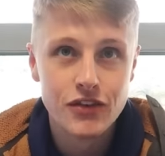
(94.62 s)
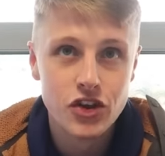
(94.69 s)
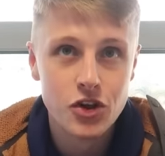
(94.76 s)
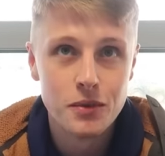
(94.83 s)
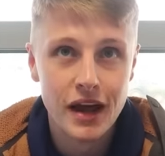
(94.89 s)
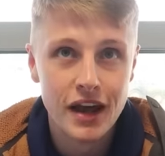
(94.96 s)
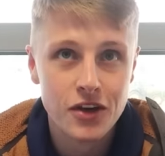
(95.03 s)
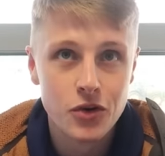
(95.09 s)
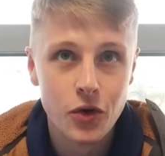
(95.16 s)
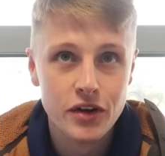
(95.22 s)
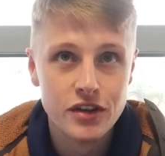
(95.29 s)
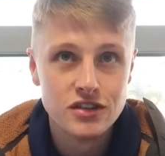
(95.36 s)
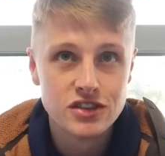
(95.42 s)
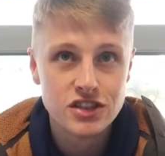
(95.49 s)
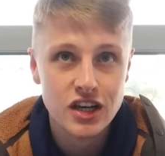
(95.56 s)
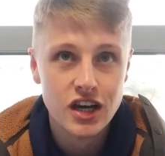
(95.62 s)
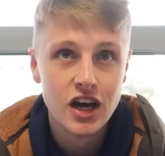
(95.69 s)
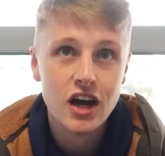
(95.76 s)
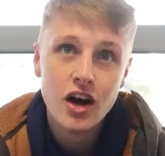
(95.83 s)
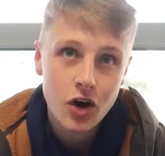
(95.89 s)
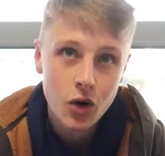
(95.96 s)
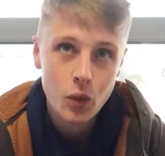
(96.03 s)
of accumulating coins,
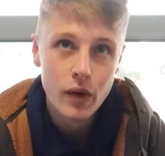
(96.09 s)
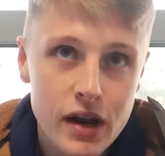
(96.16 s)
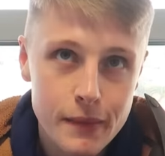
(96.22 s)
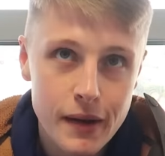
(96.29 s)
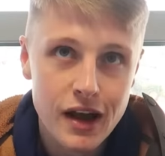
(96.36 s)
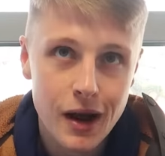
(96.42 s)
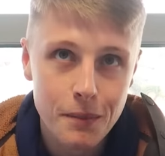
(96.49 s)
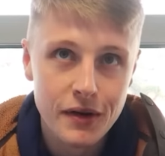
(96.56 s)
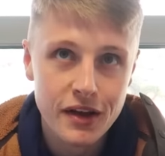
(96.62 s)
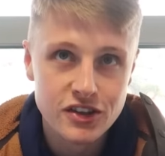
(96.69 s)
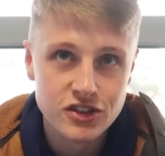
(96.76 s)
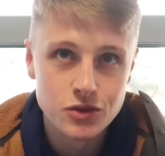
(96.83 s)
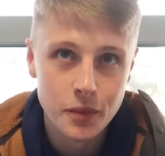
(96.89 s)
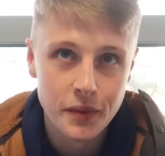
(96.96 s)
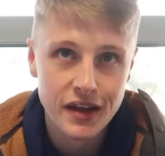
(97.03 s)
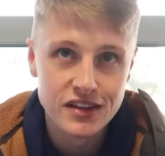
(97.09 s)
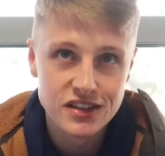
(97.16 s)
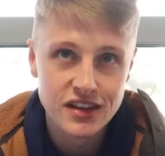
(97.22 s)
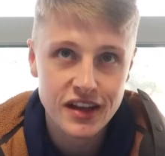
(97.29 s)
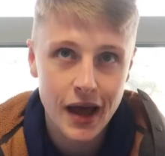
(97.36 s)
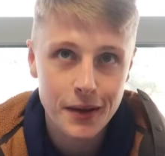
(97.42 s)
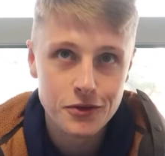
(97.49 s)
we're going to make our predictions when we get
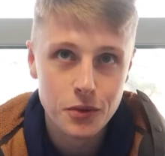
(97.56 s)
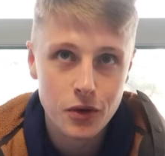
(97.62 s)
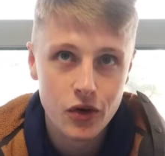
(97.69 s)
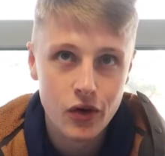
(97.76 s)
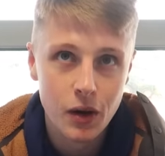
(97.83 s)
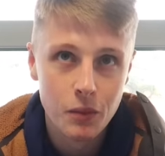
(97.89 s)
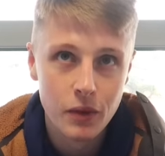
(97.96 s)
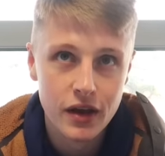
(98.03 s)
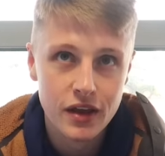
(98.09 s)
to the game tomorrow, aren't